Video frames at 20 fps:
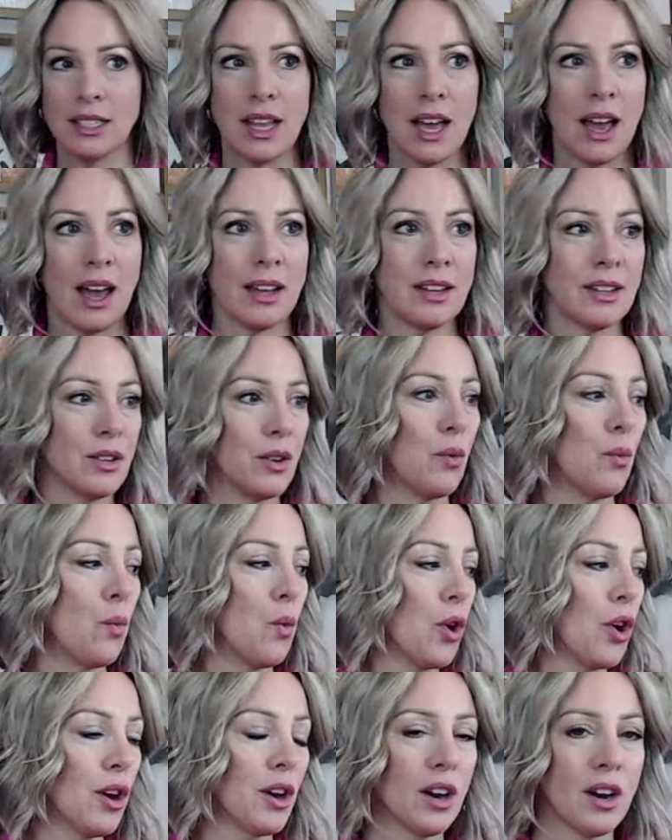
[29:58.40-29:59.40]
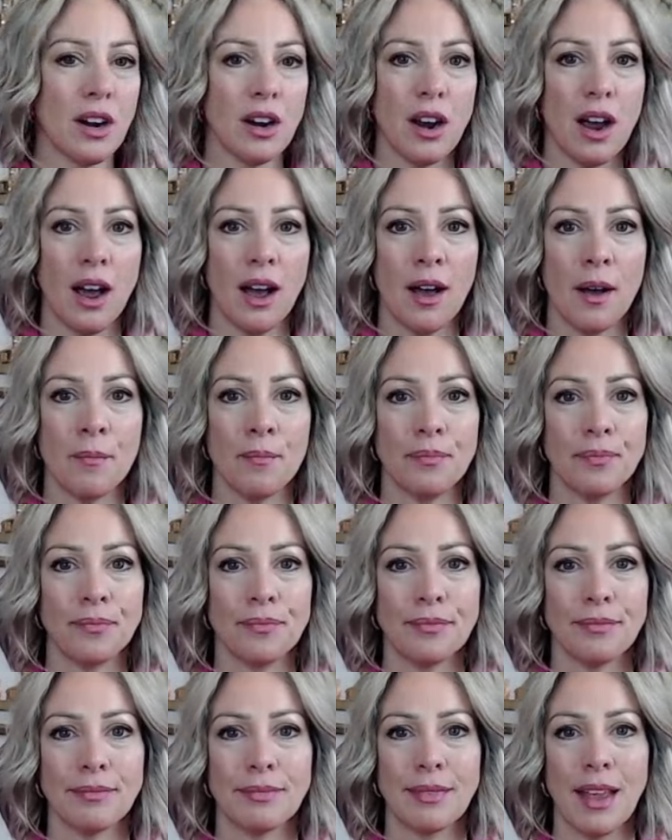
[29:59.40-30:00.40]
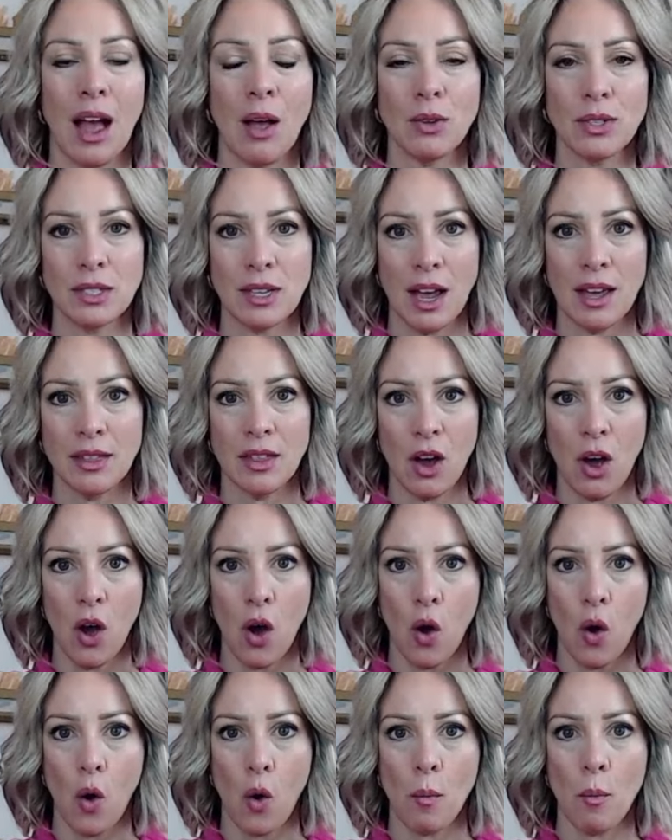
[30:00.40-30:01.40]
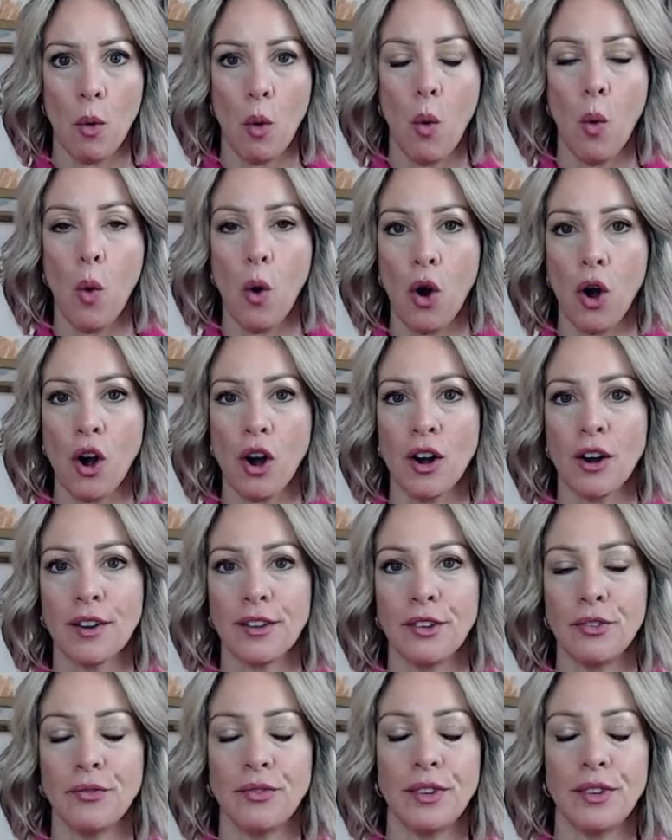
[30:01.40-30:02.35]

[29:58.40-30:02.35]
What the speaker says: that work outside the home, or you